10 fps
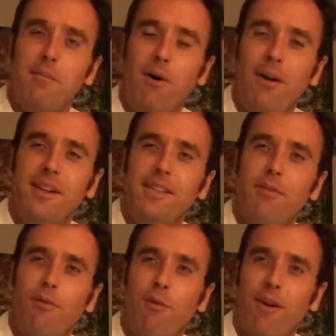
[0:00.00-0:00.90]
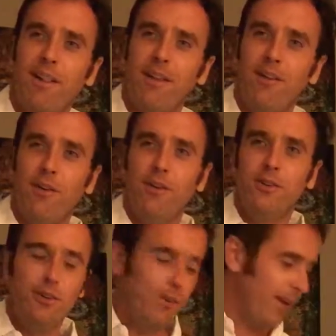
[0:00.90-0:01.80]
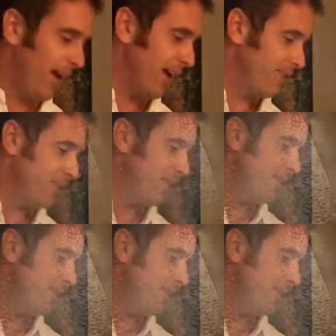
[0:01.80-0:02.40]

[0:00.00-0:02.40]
to pause for a little tuning action.